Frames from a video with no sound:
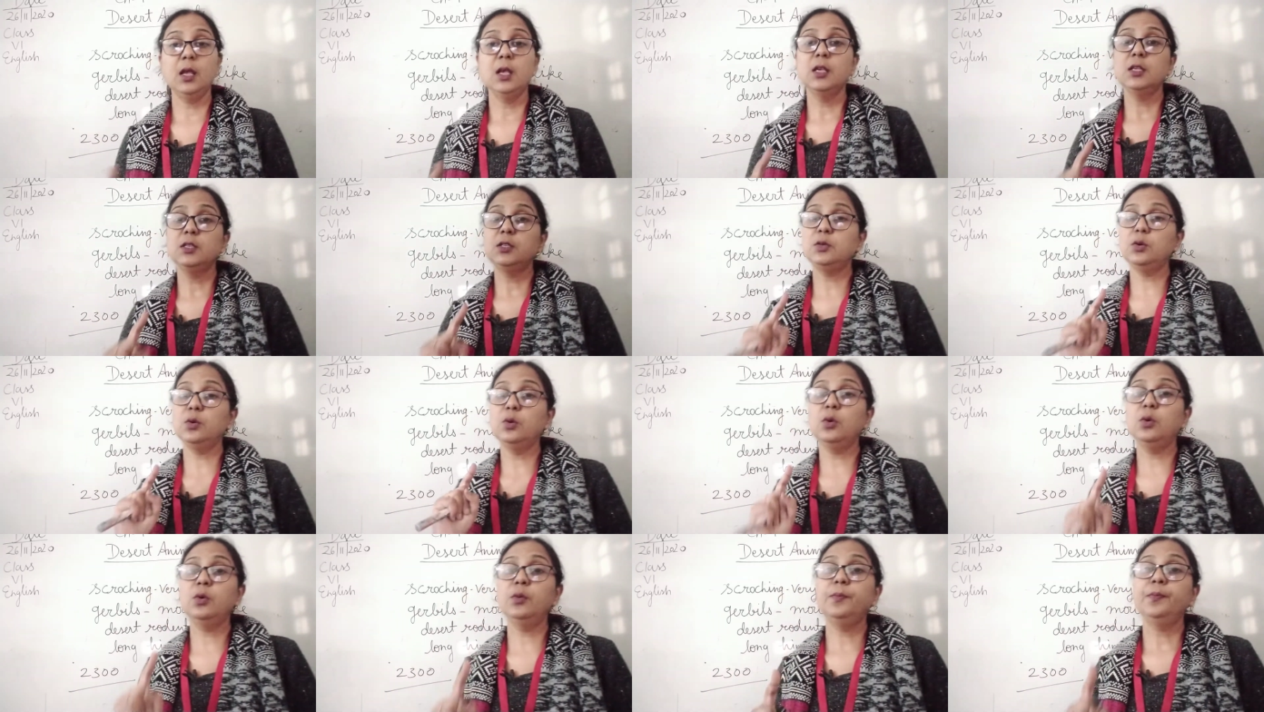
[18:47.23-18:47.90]

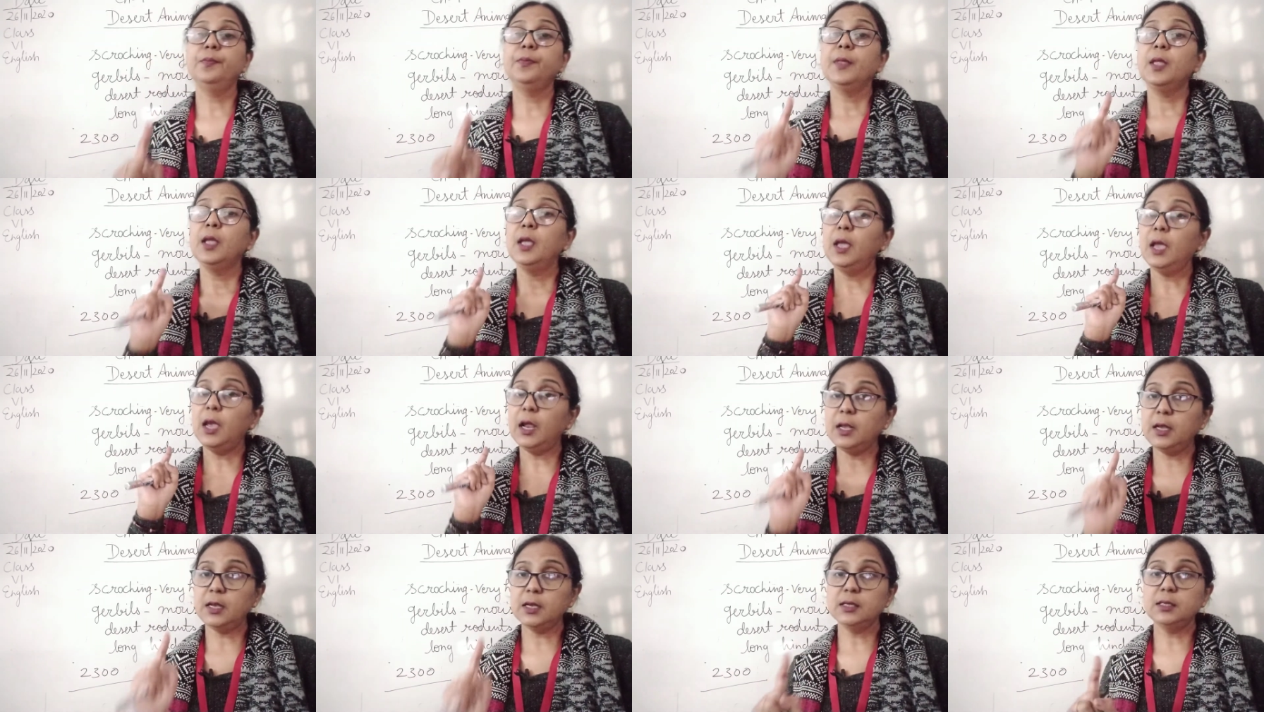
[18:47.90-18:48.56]
so
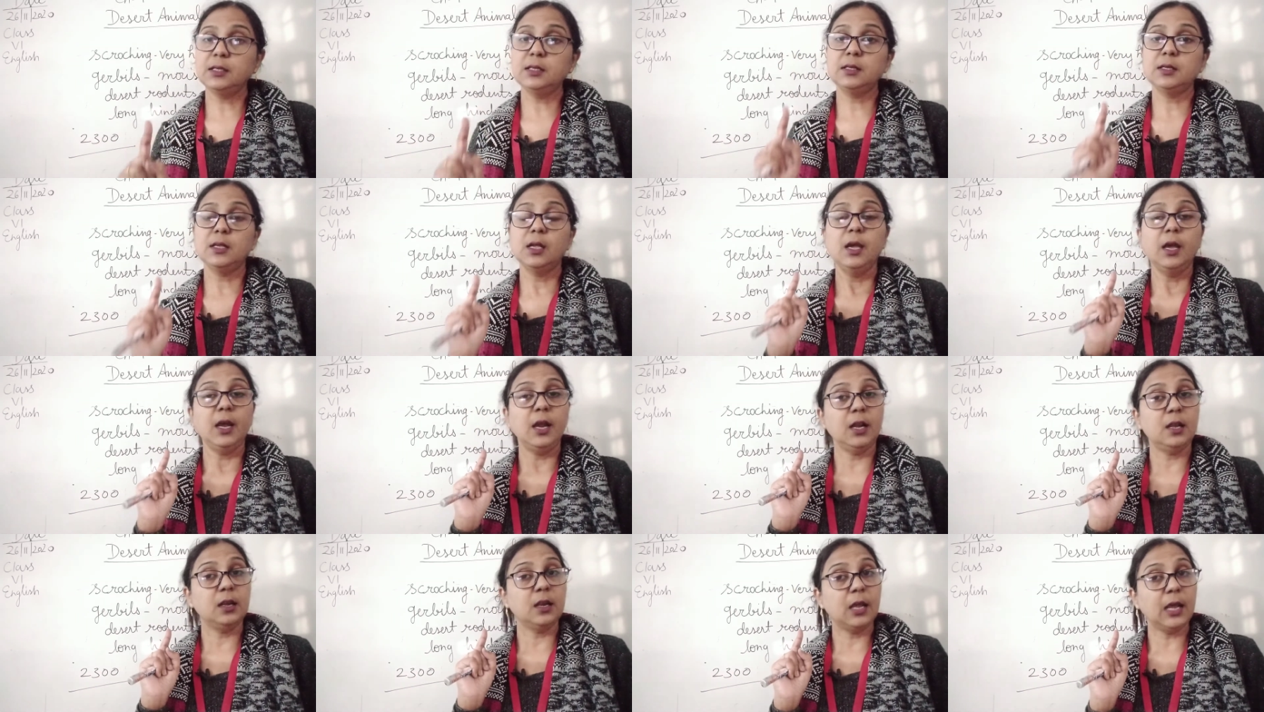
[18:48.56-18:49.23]

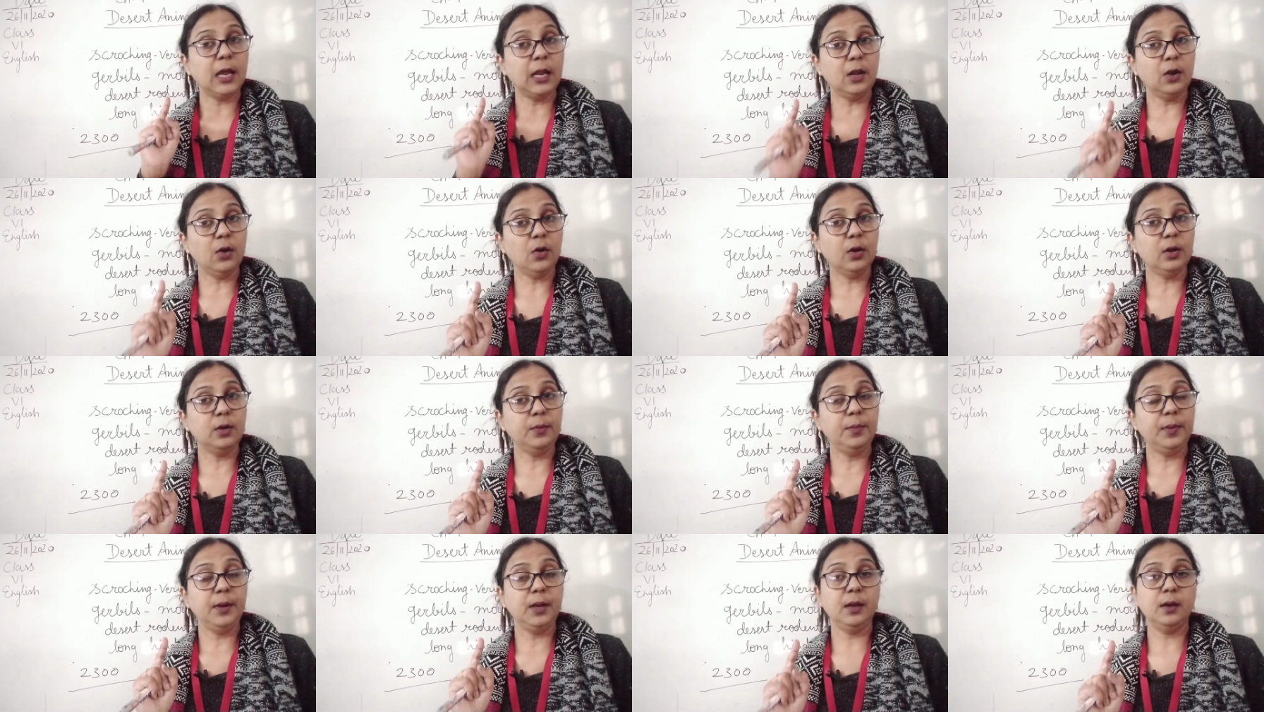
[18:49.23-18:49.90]
it
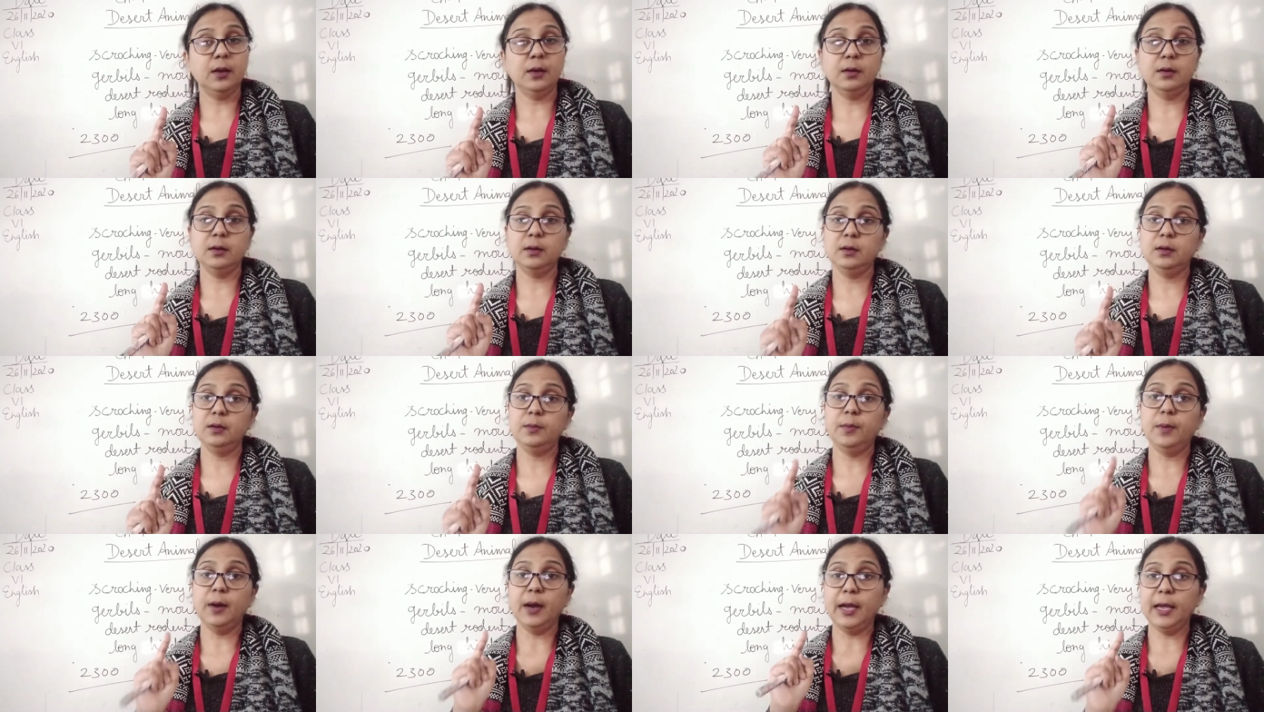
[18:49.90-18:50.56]
cannot be
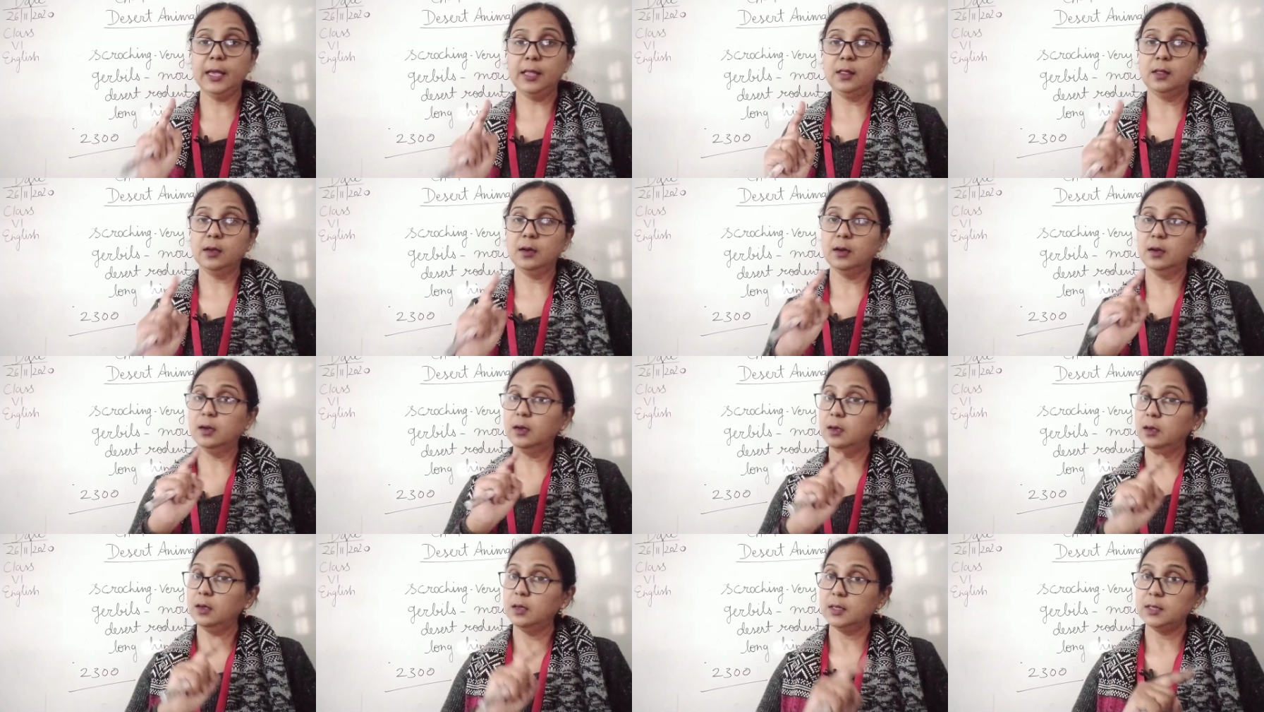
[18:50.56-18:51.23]
heard by the
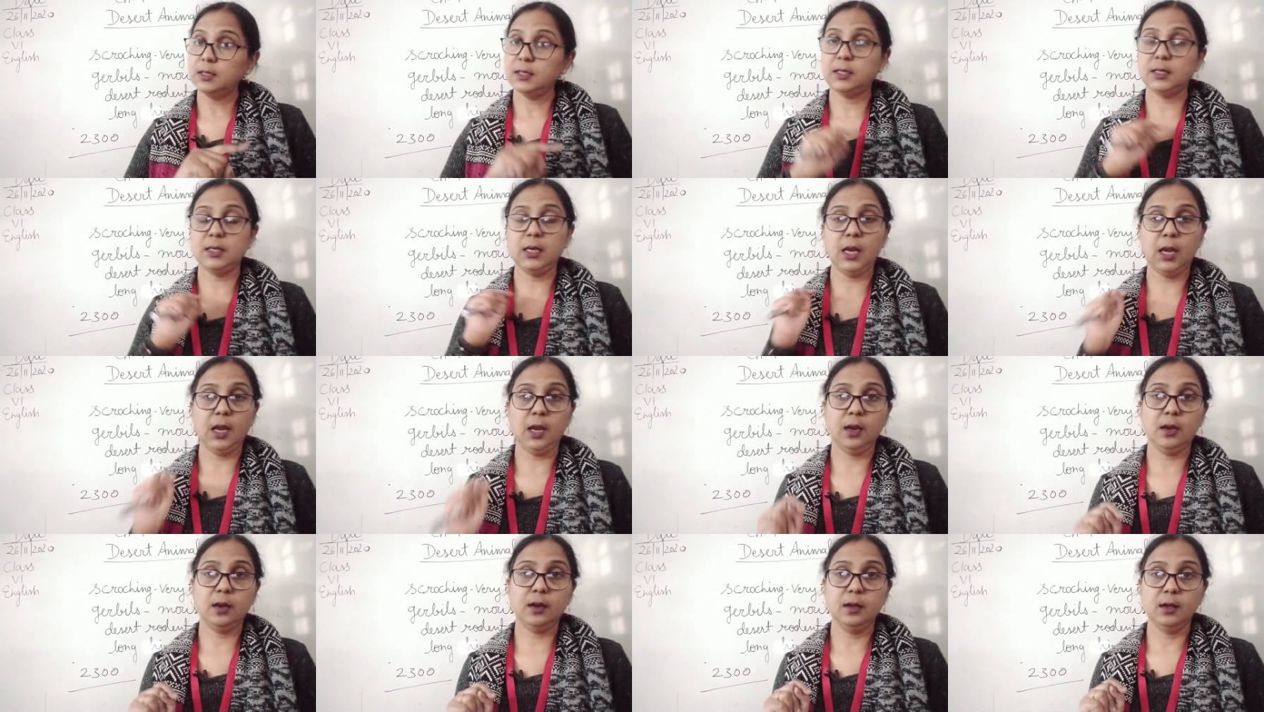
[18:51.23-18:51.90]
snake.